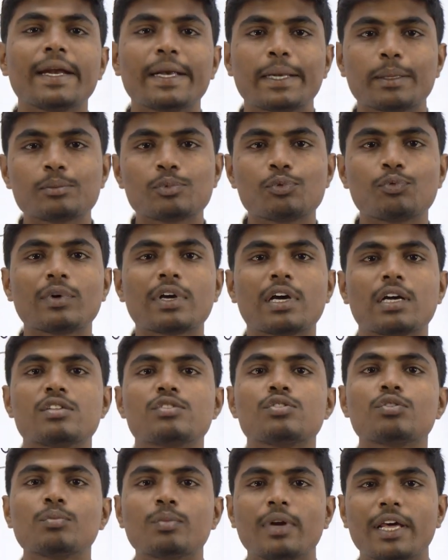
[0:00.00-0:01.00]
items we
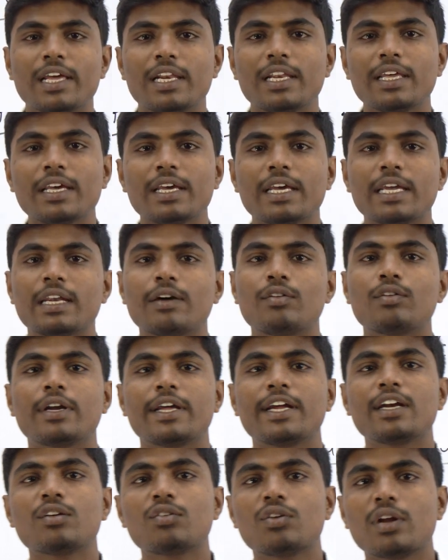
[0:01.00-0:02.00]
consume daily in our
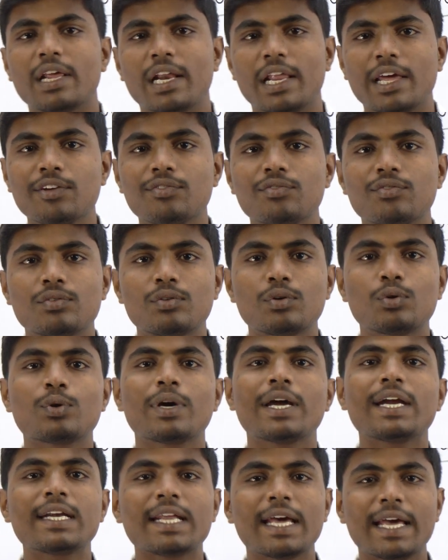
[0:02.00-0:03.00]
day-to-day life to
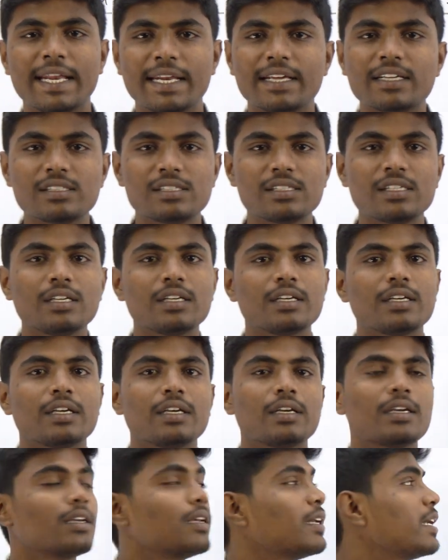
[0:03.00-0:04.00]
get energy
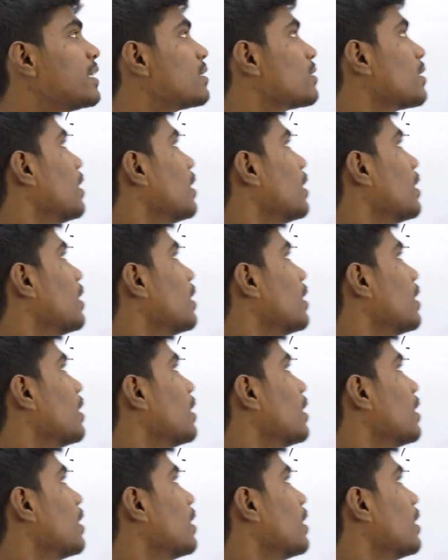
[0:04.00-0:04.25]
is